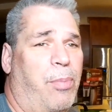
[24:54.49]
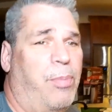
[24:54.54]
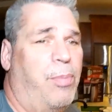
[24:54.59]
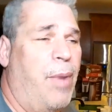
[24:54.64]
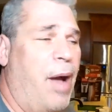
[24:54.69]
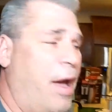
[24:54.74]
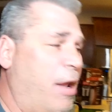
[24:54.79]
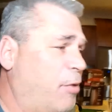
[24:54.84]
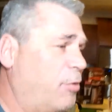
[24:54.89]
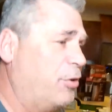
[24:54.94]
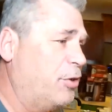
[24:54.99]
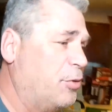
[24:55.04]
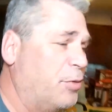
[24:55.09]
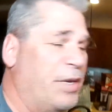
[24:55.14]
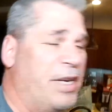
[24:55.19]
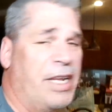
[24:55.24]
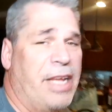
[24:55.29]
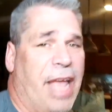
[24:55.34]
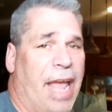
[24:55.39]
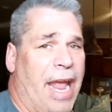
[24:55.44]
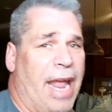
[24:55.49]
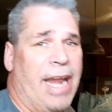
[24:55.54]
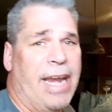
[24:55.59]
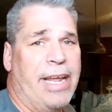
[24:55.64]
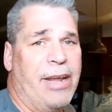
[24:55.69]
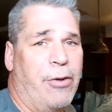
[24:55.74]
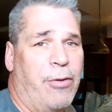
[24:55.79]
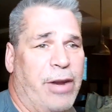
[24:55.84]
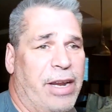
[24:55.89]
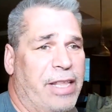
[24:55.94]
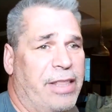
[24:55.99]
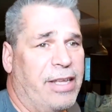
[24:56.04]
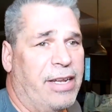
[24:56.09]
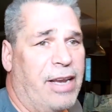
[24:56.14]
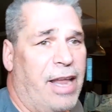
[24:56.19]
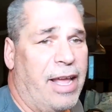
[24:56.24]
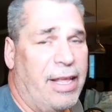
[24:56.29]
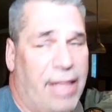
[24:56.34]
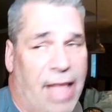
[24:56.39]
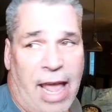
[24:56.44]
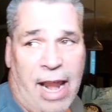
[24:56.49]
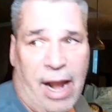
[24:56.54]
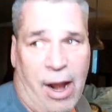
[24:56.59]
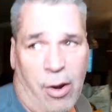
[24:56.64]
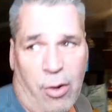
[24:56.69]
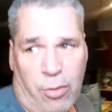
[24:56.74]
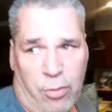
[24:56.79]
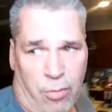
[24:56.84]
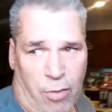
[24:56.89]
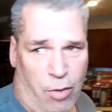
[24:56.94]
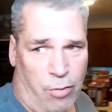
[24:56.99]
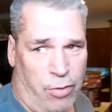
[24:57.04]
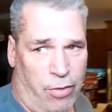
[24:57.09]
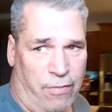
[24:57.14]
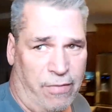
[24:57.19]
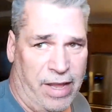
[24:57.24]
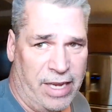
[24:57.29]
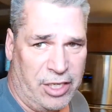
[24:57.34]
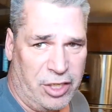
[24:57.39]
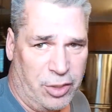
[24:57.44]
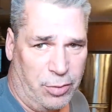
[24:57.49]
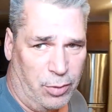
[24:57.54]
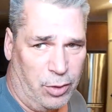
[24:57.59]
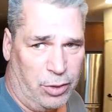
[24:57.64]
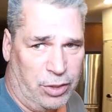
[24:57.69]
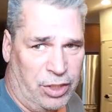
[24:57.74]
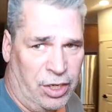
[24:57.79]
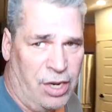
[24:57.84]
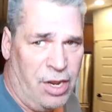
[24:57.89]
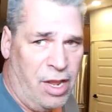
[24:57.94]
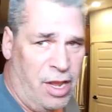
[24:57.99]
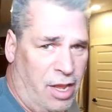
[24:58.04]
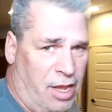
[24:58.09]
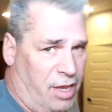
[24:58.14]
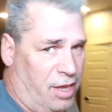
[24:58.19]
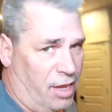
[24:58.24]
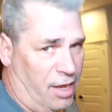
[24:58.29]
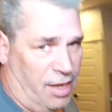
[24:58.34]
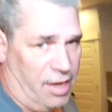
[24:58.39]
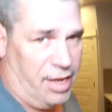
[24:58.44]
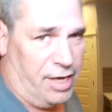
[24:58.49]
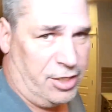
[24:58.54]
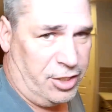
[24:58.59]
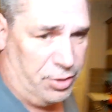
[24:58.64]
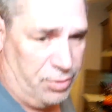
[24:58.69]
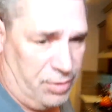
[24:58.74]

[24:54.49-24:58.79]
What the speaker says: don't do any canning or anything like that. I don't grow no vegetables. As you